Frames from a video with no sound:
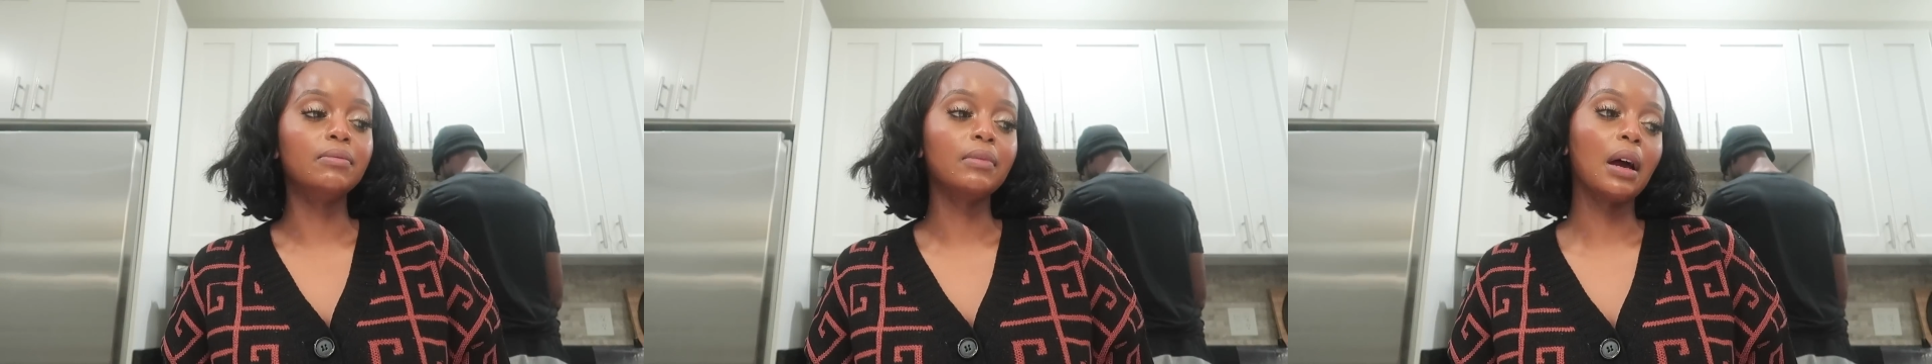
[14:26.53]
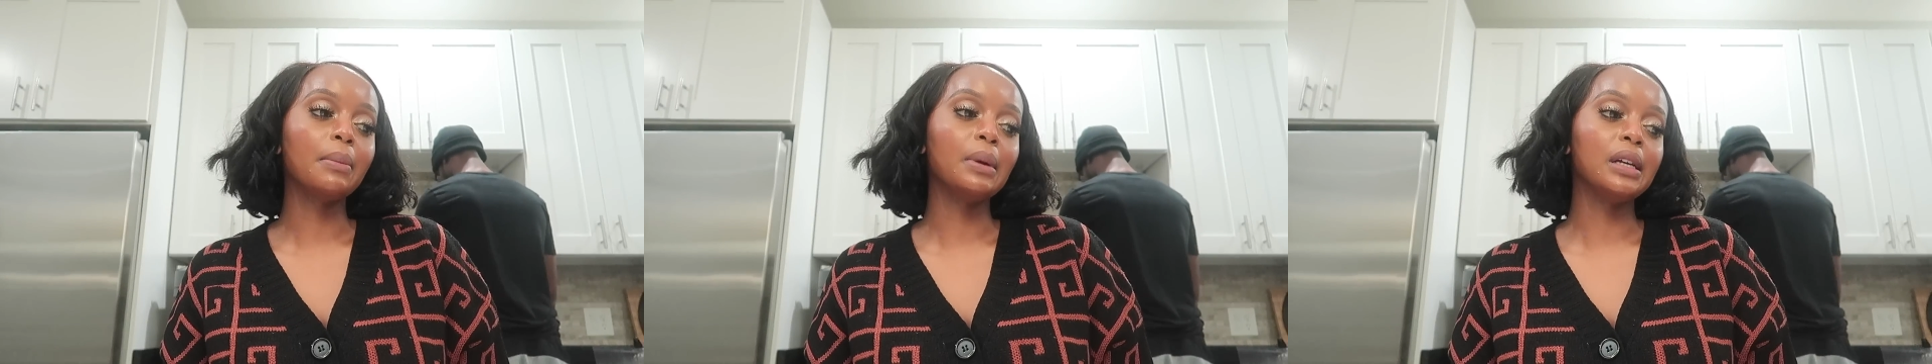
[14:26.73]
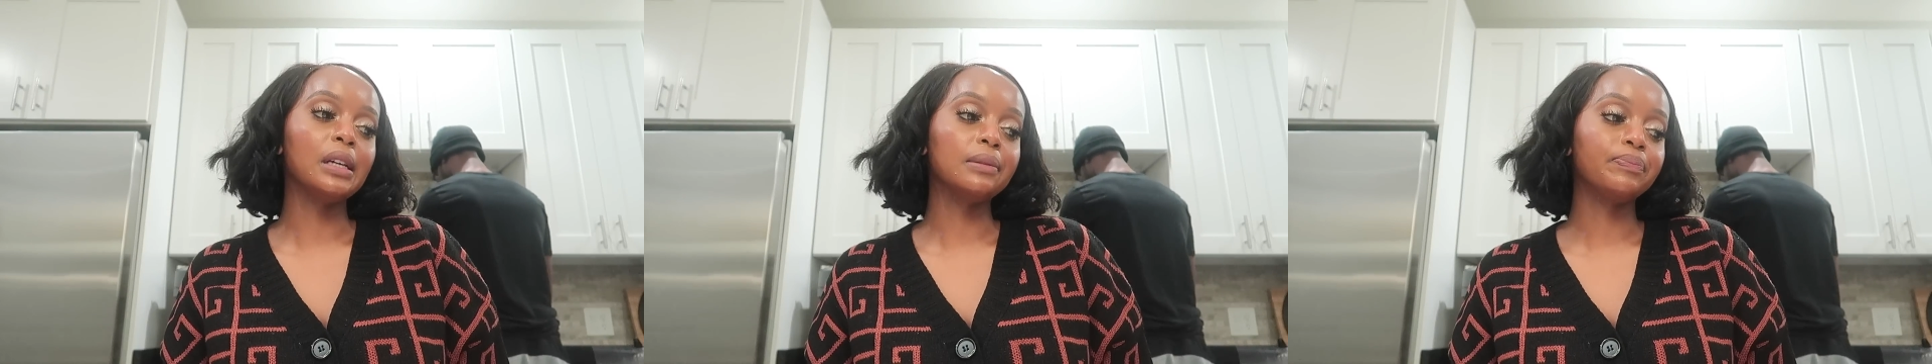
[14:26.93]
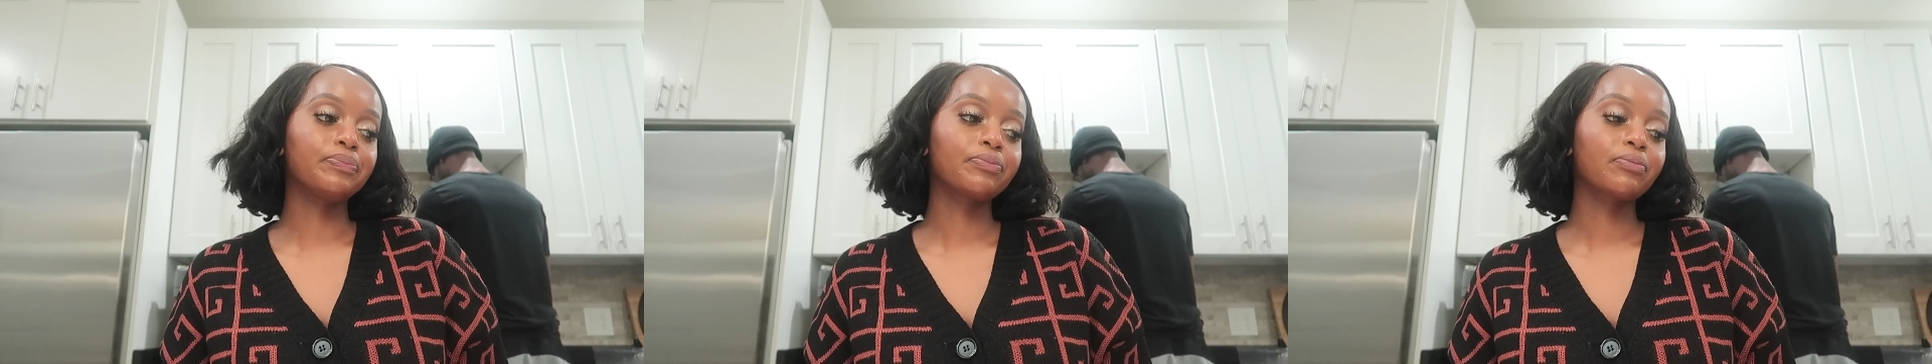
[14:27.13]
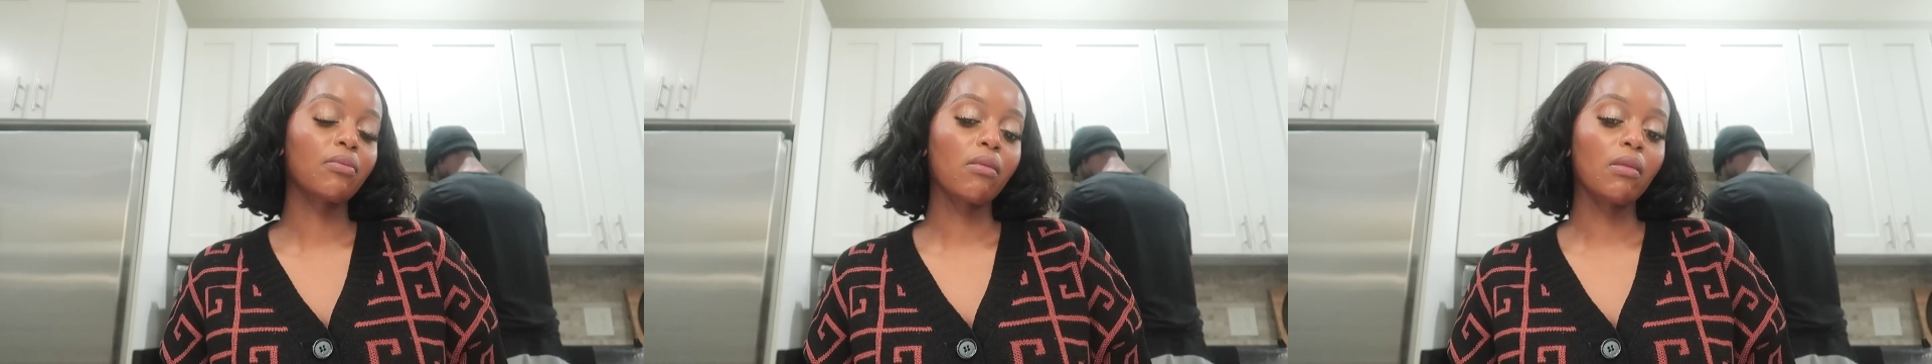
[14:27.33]
I mean,
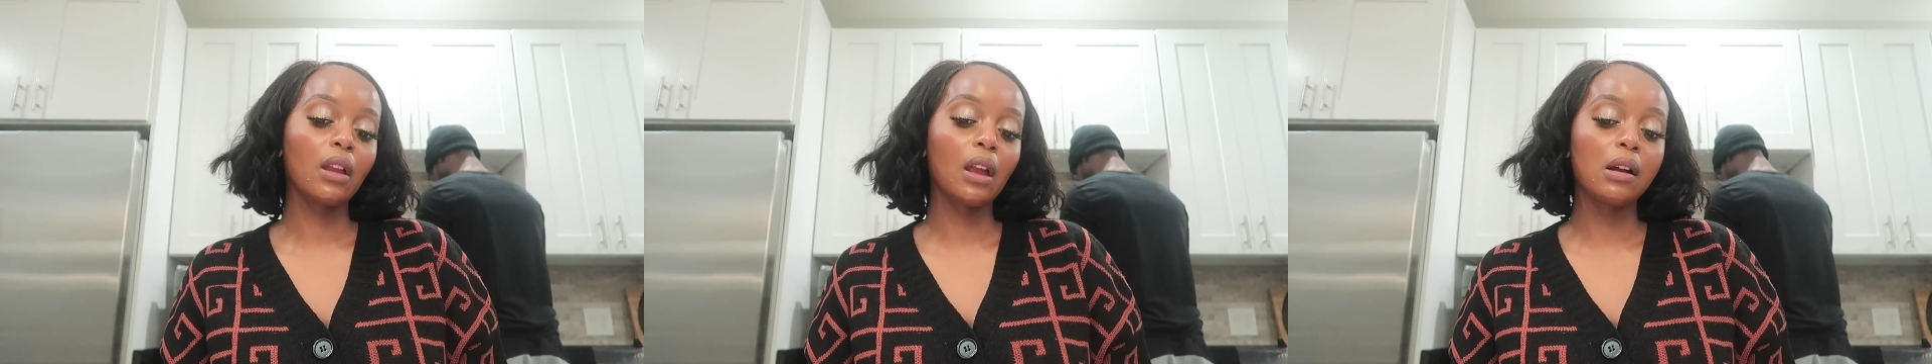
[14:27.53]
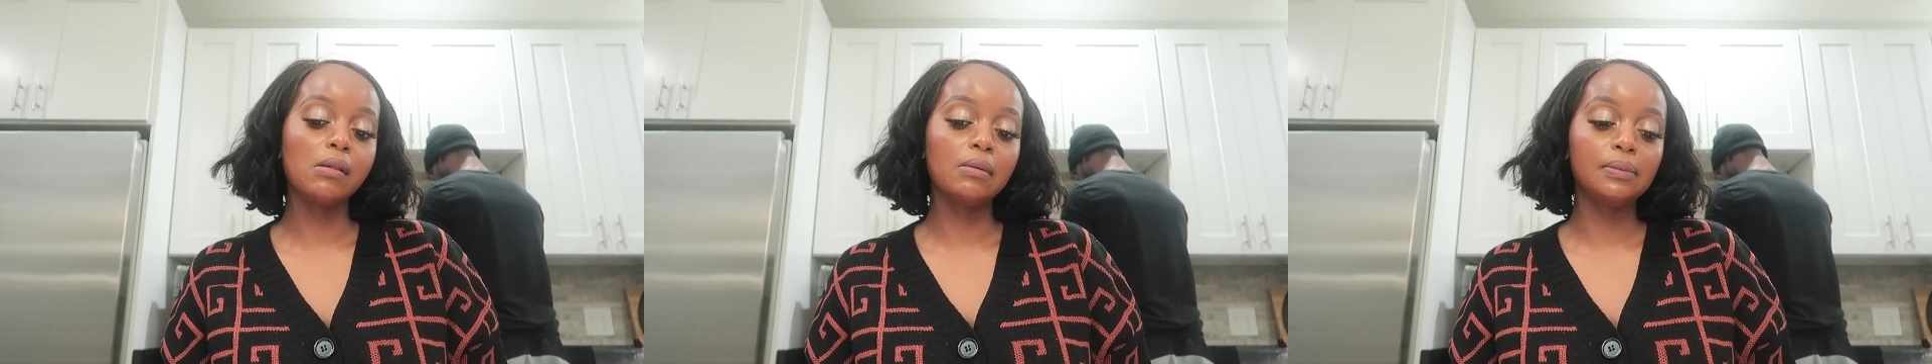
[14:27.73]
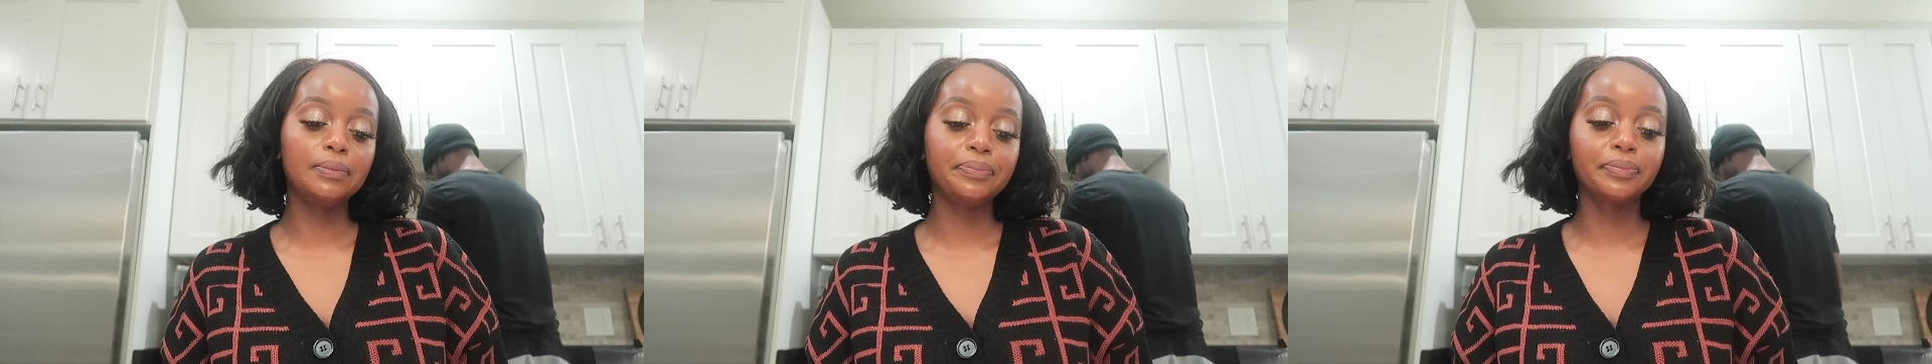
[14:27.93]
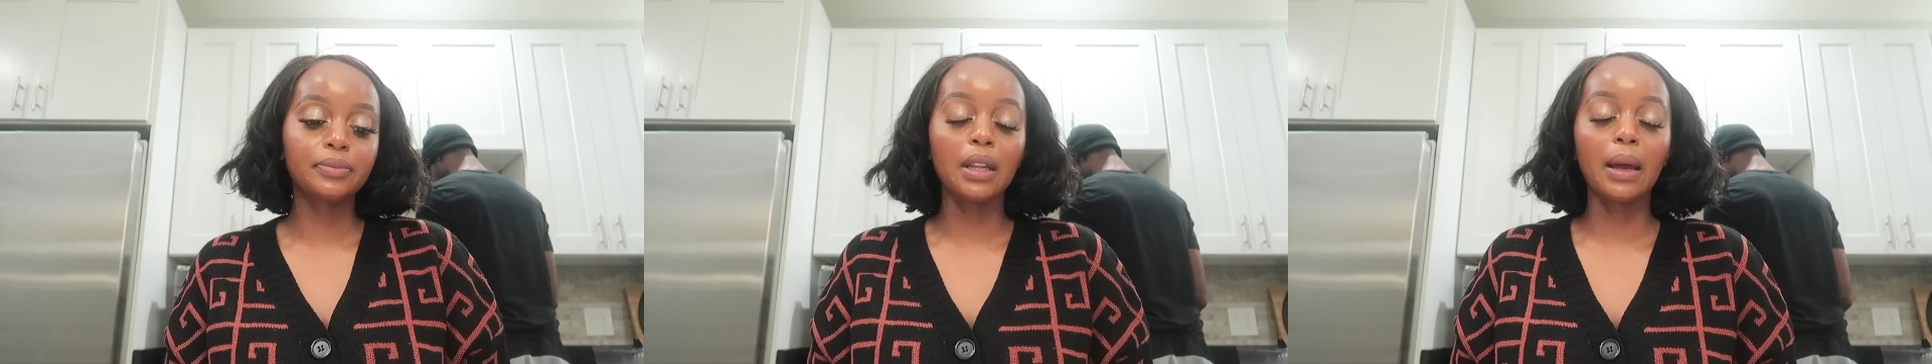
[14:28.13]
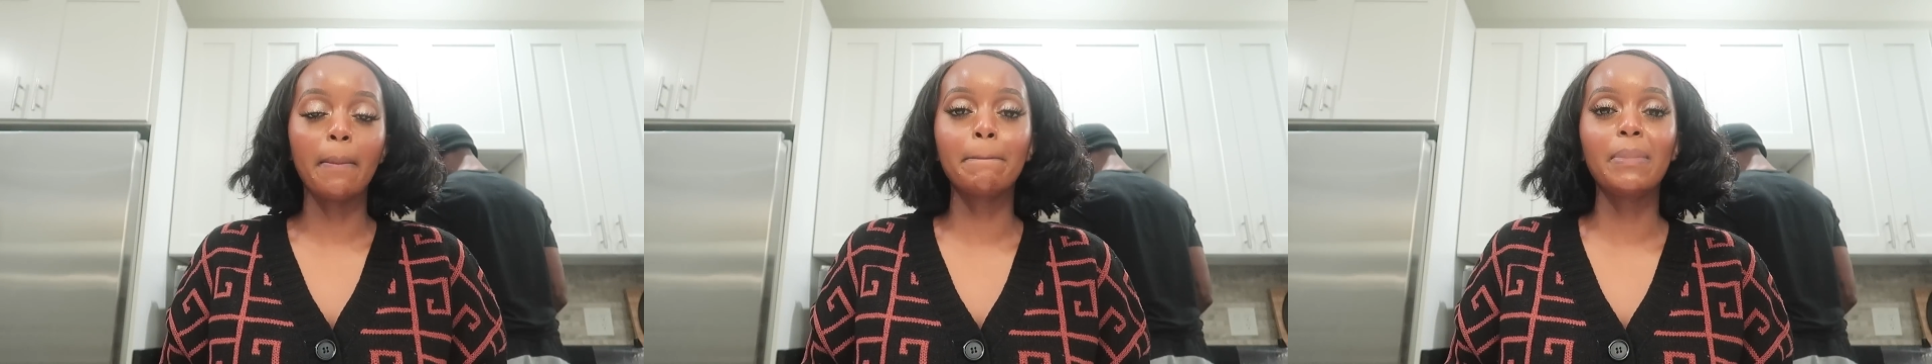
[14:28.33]

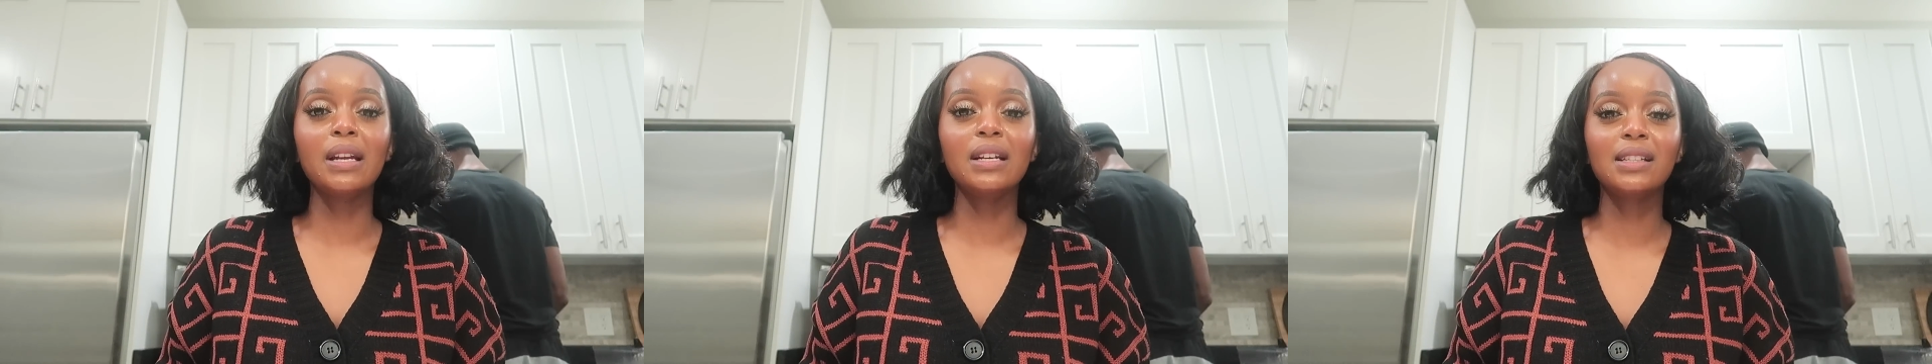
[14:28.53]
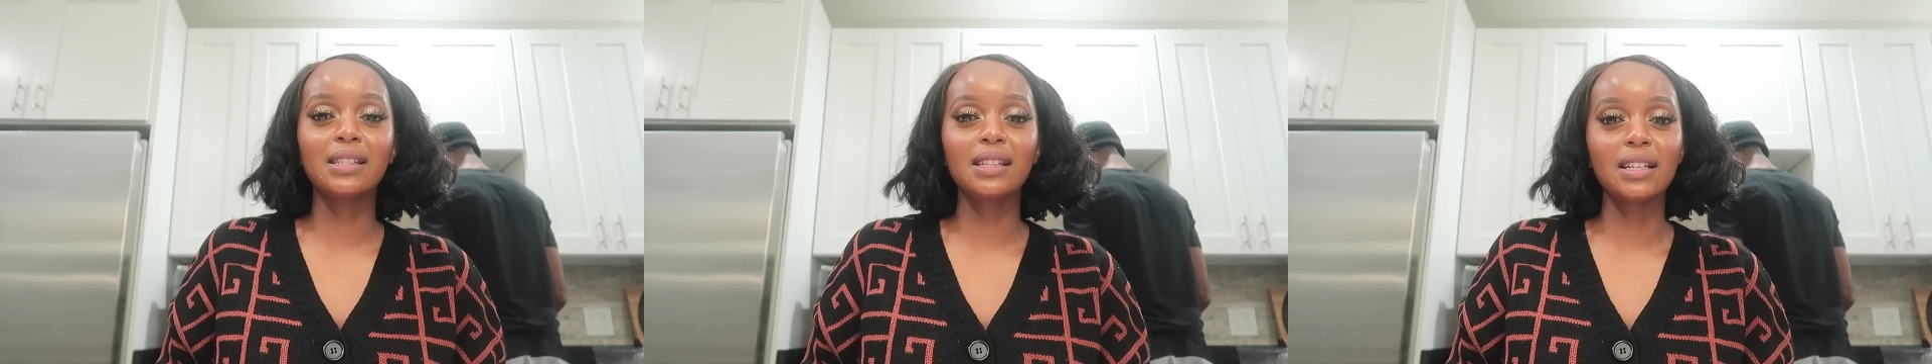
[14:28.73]
beets